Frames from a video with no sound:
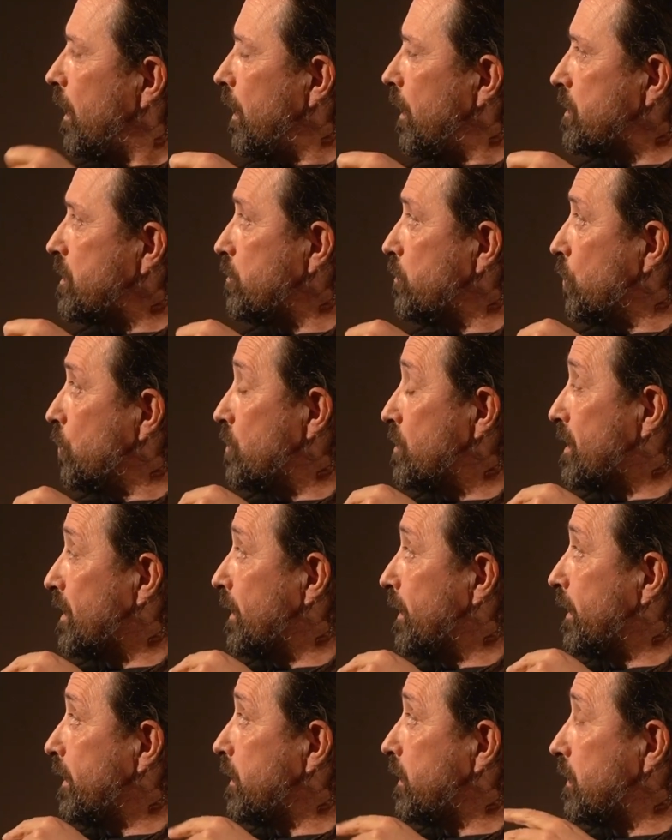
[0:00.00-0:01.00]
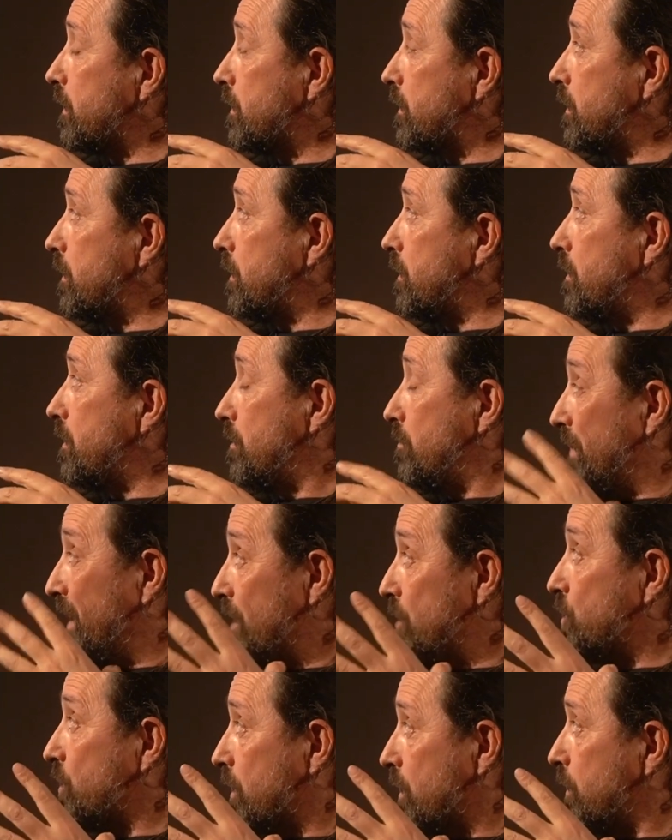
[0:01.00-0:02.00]
I suppose, like
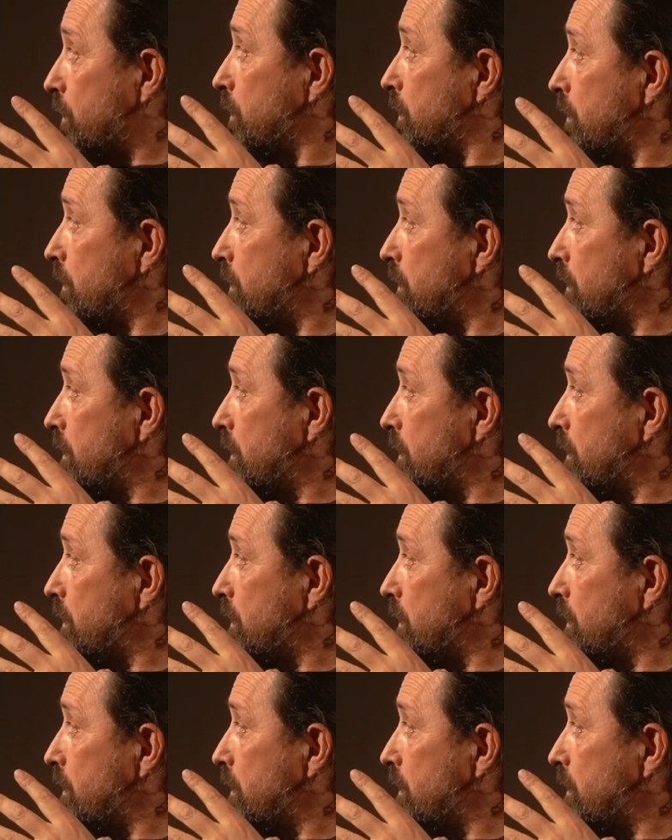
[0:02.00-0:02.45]
magical